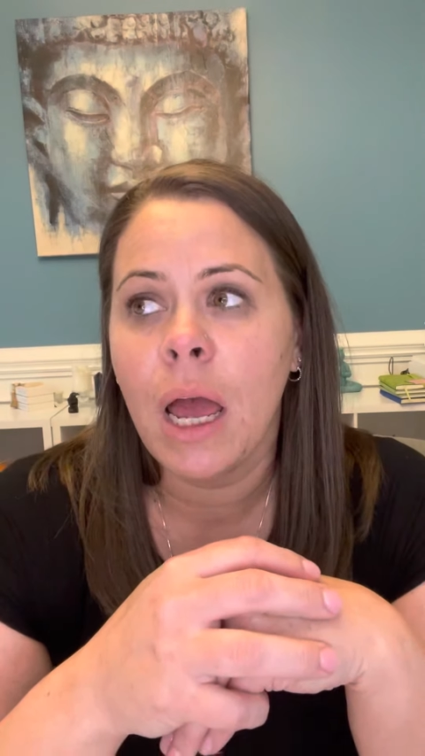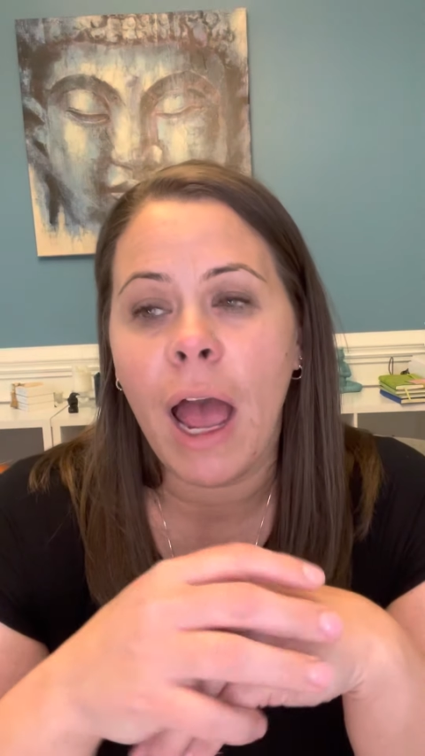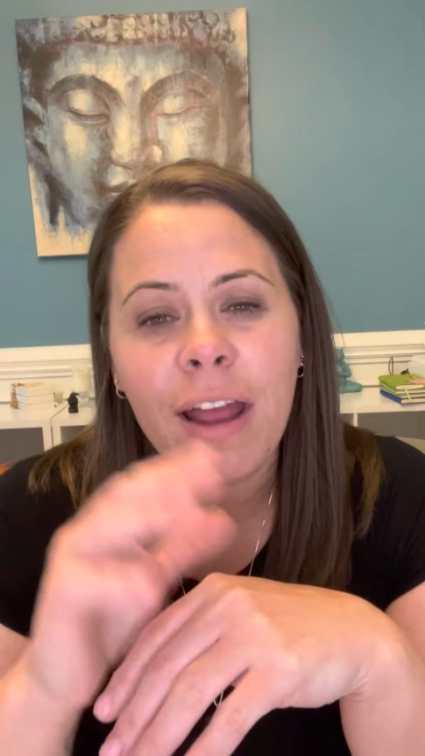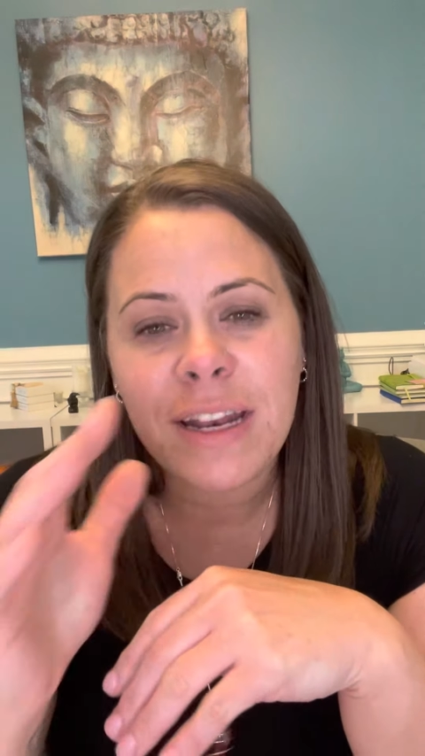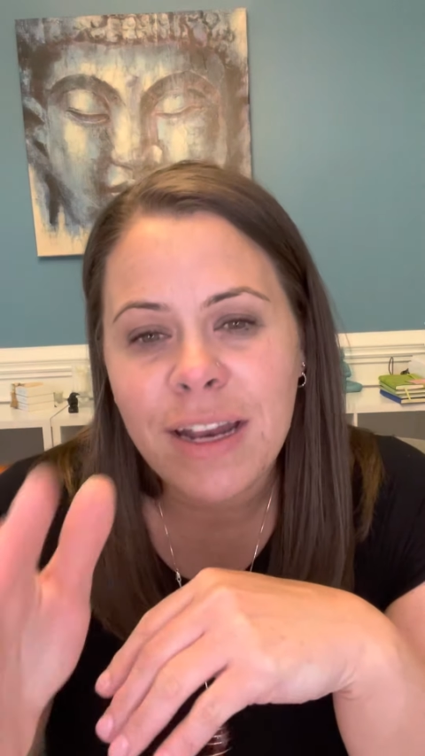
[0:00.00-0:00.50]
I
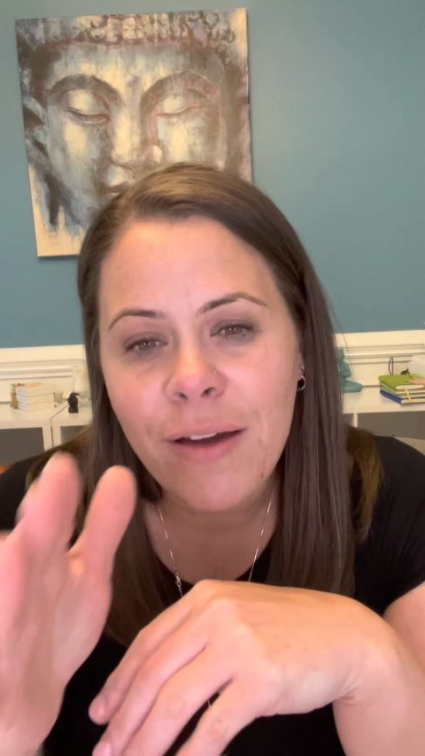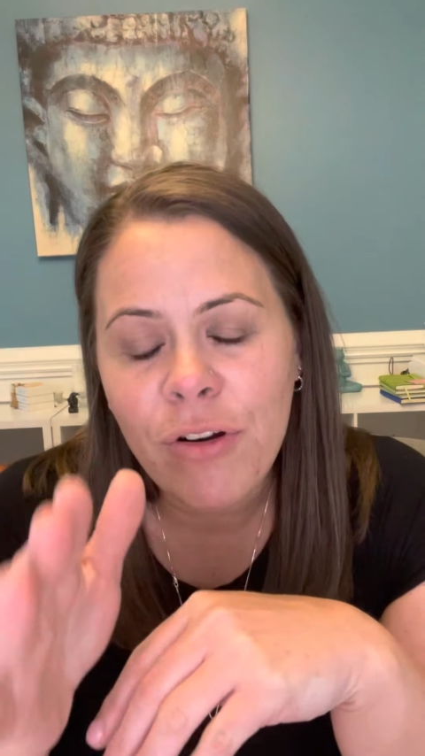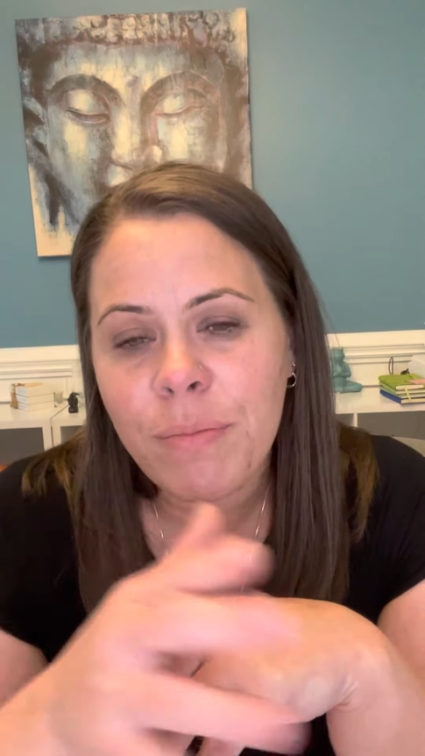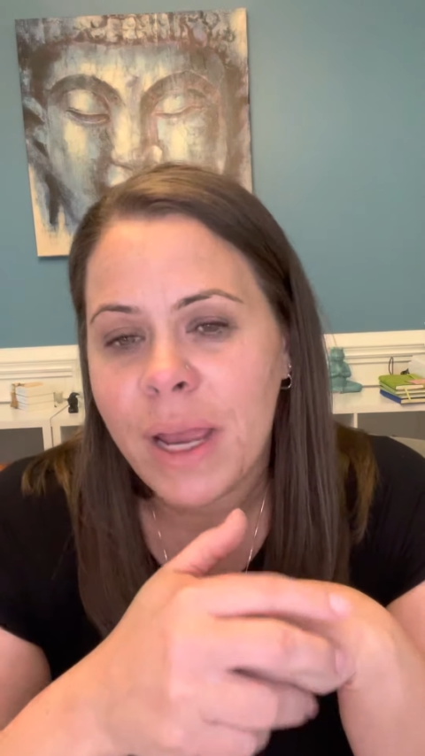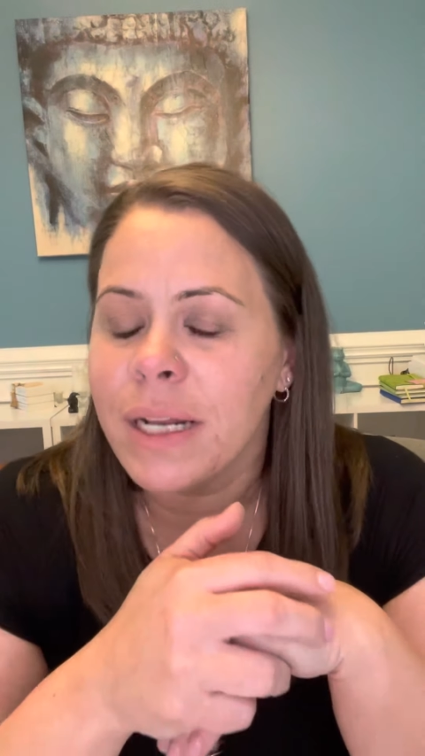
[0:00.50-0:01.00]
had never
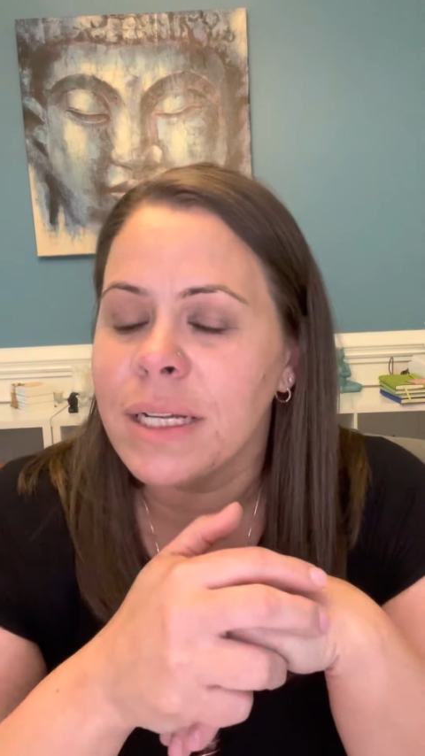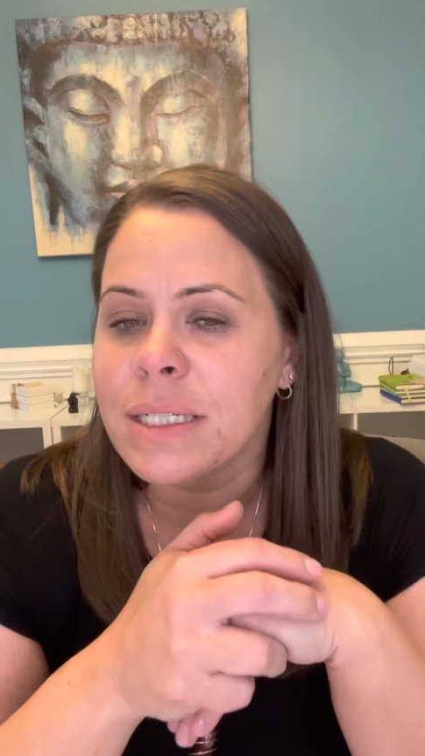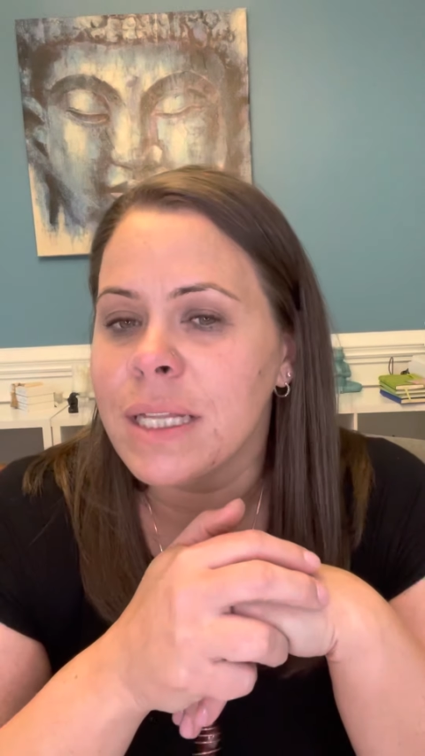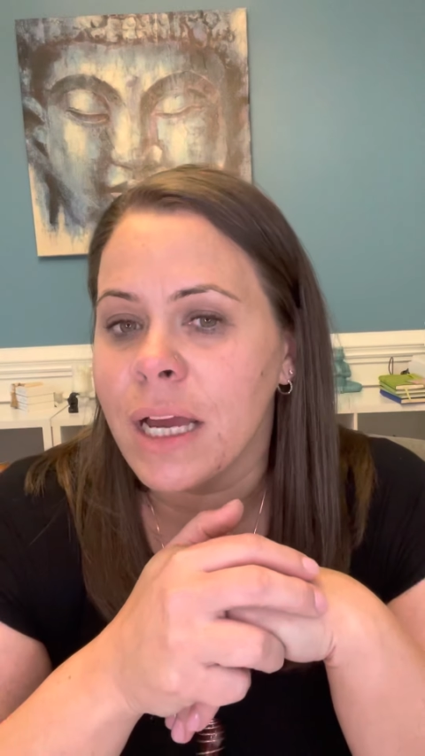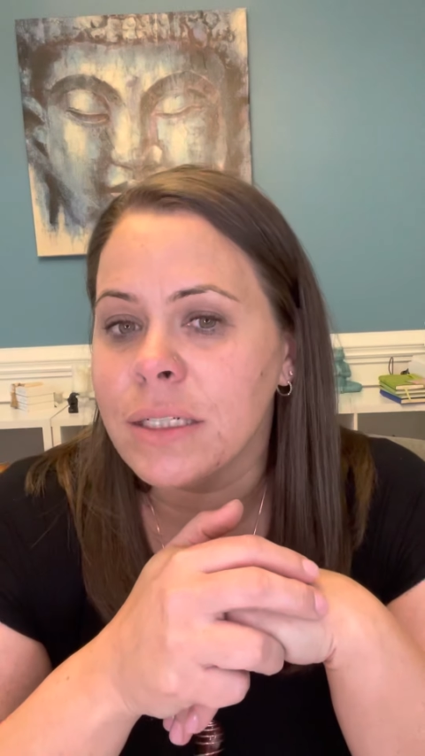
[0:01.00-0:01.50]
made it to
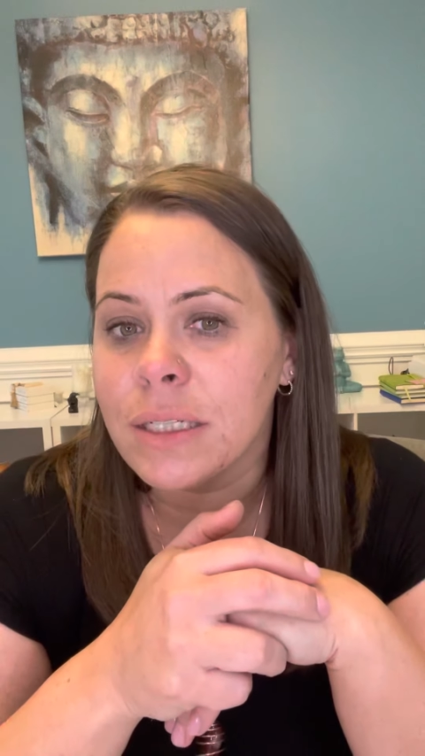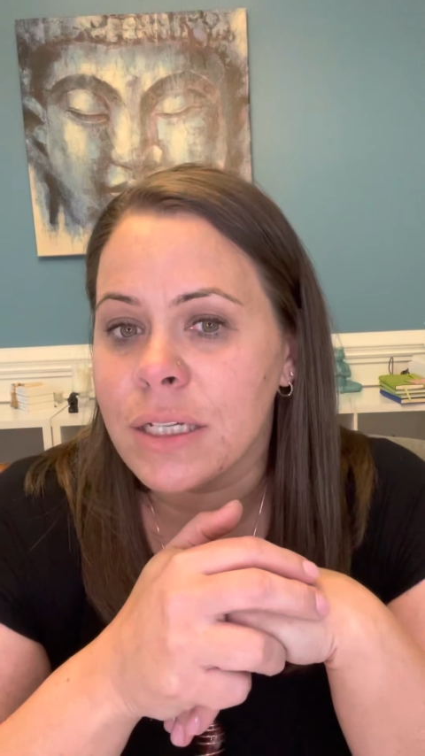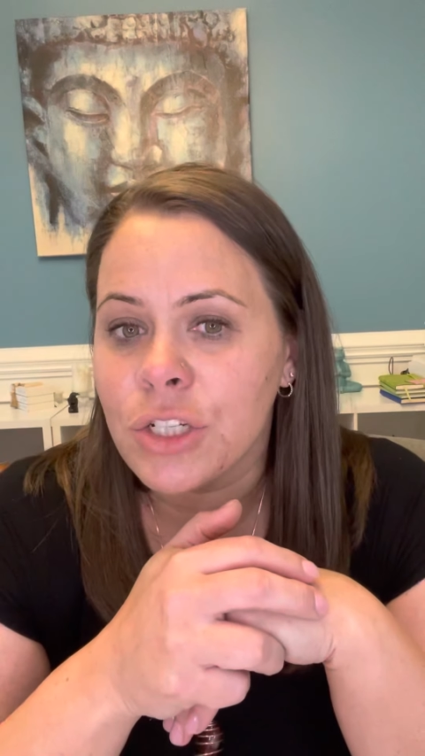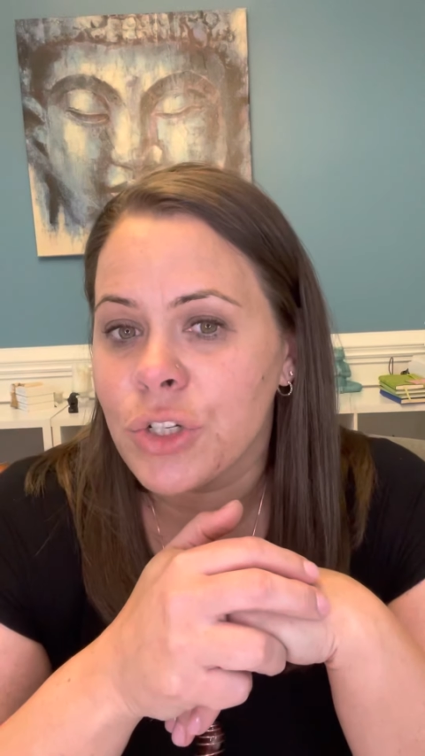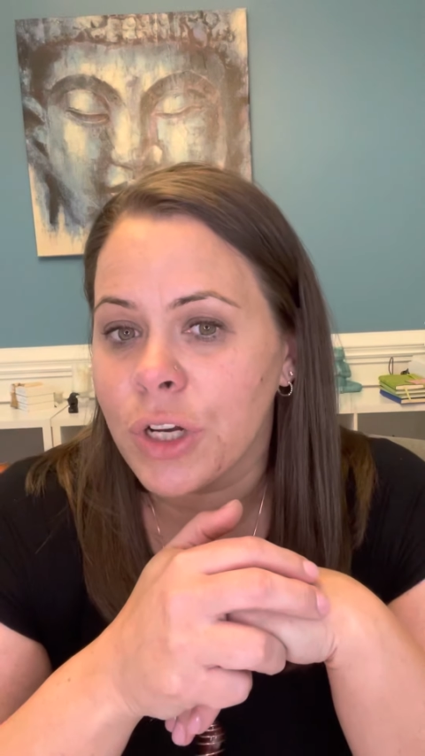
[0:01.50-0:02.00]
the end of
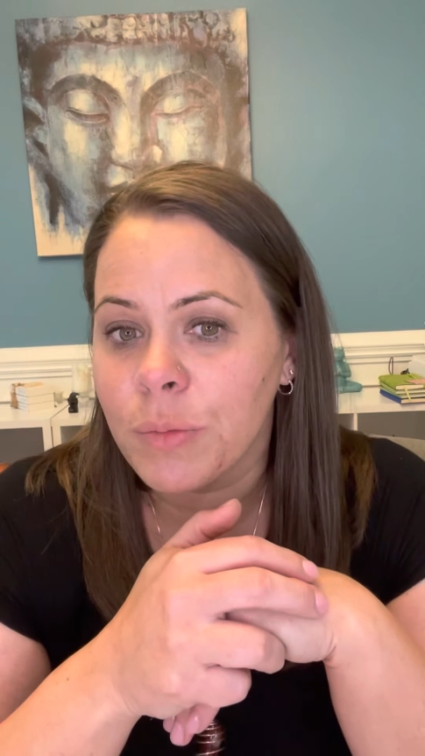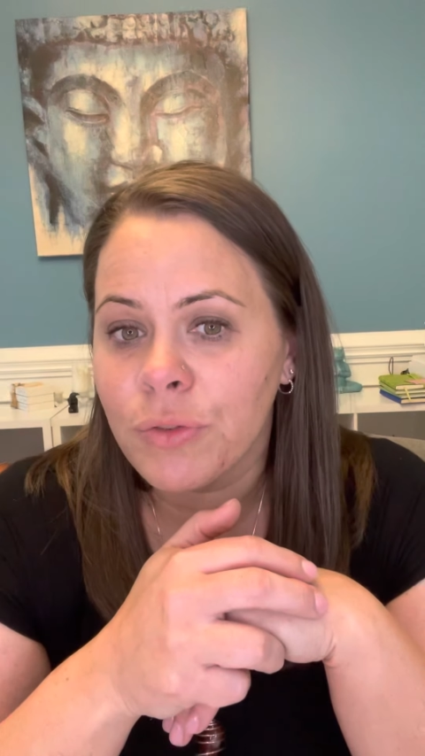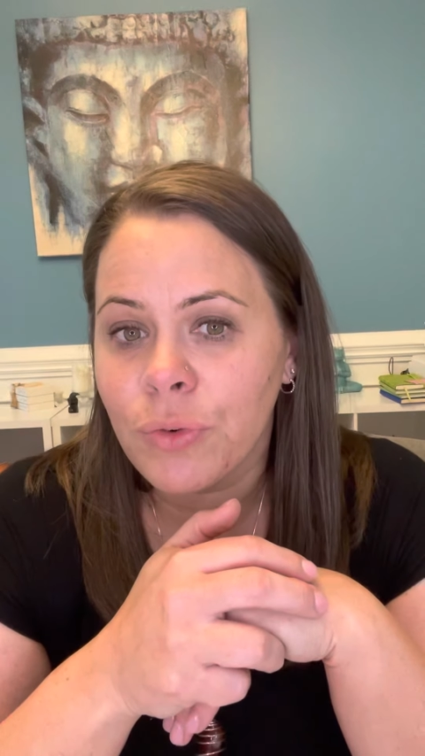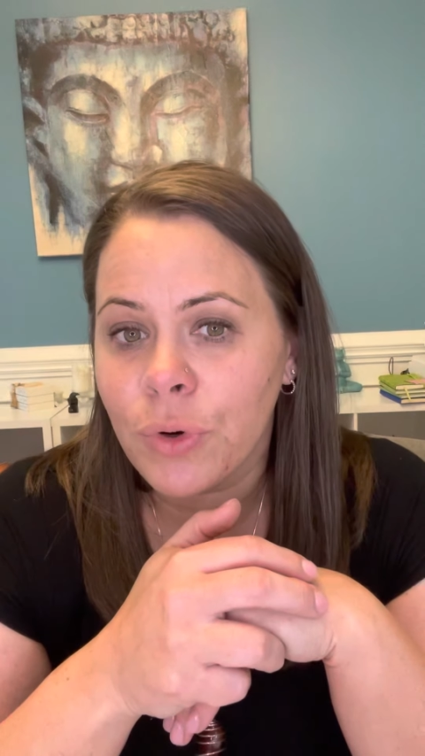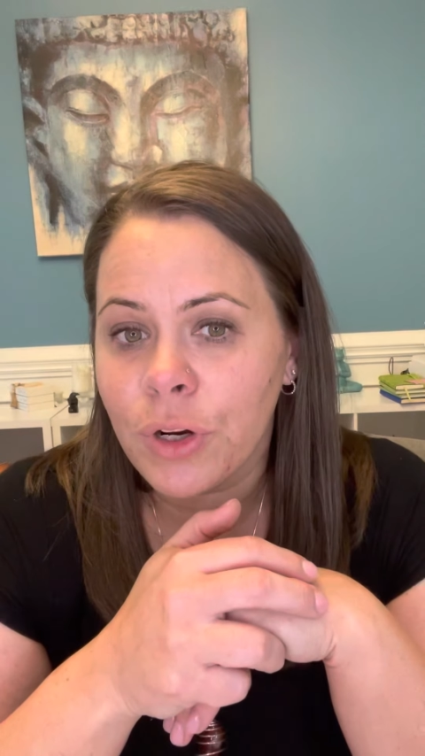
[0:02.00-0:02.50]
this trail
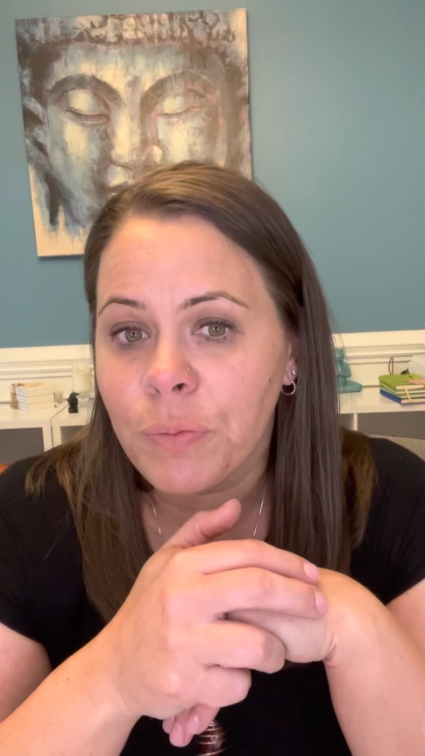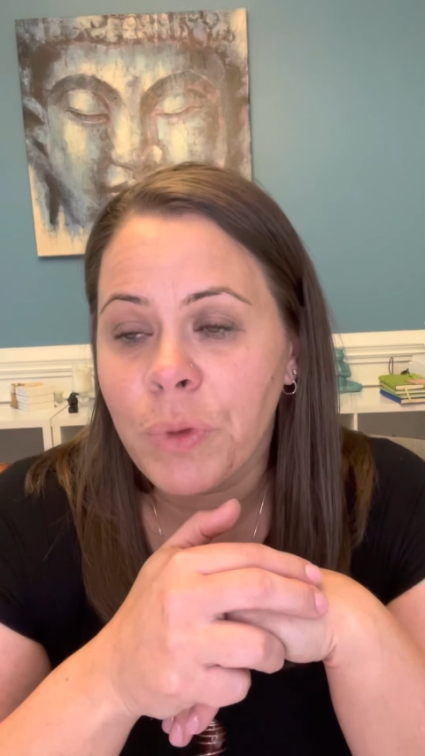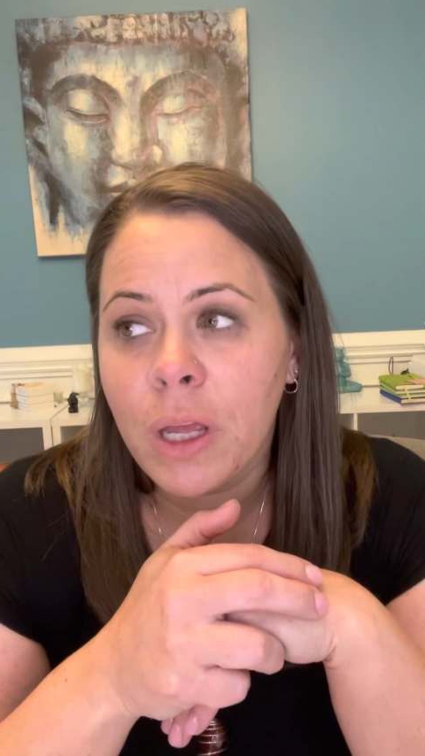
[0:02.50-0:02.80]
before.